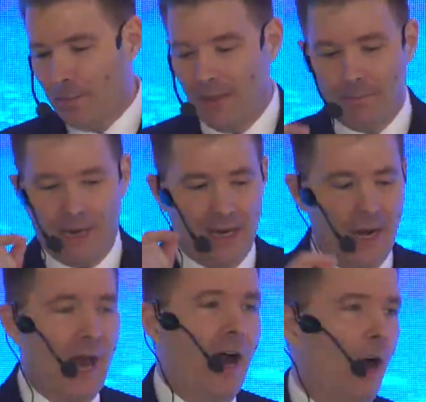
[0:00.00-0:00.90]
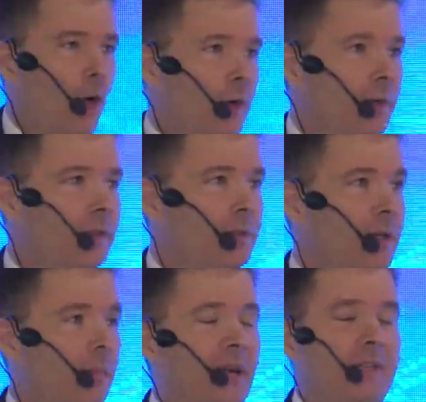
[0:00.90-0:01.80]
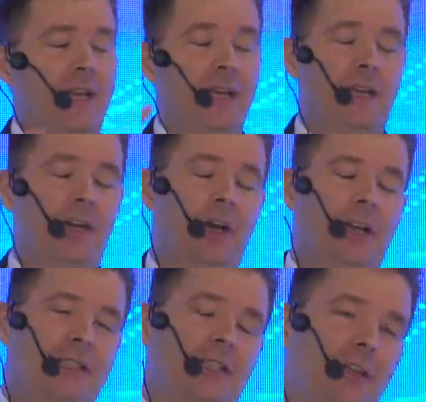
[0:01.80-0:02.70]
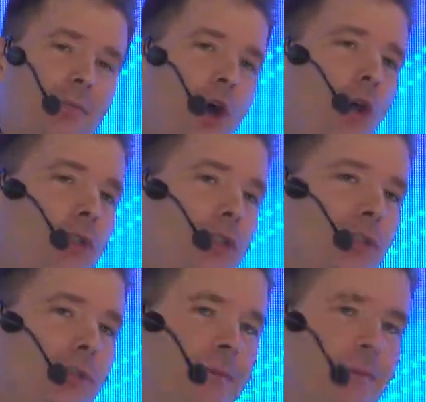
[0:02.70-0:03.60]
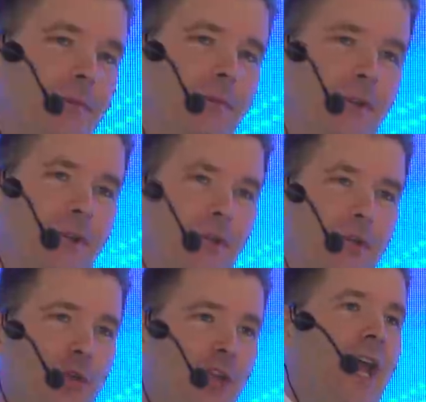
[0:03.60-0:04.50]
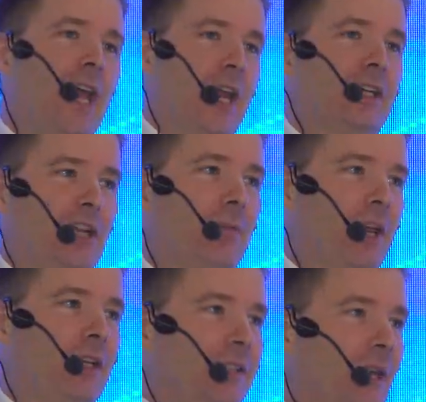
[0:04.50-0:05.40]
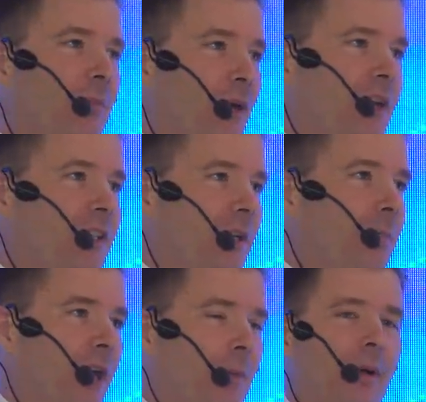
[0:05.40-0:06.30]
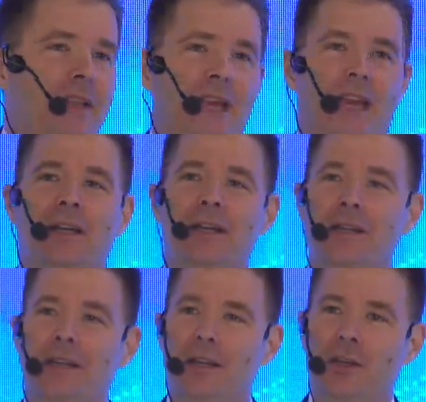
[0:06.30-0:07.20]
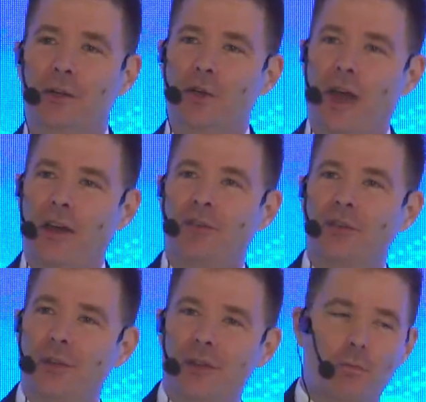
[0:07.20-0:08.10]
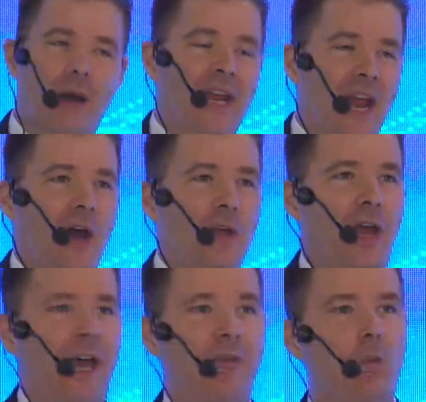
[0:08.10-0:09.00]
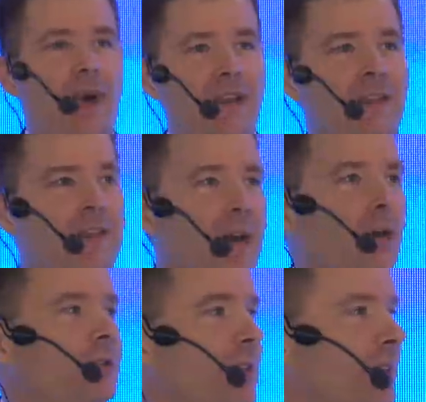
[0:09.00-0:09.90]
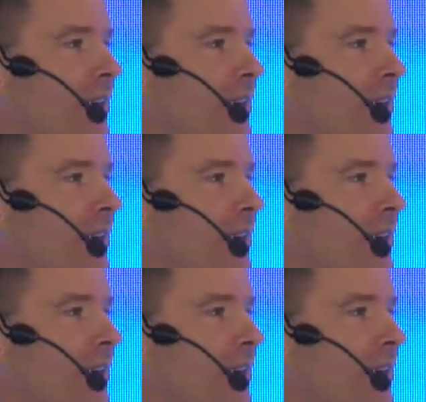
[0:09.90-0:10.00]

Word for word: But by now, by taking a holistic approach, you can actually make a submarine disappear, but then you have, by now, you have 1,000